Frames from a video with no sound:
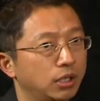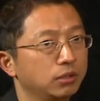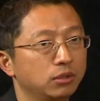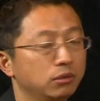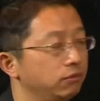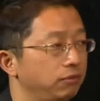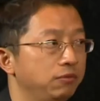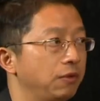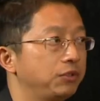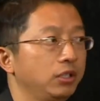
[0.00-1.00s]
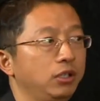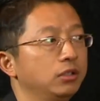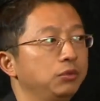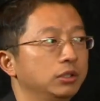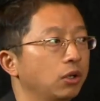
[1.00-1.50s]
I don't know, in 50
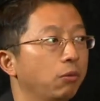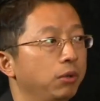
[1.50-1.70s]
years when it's all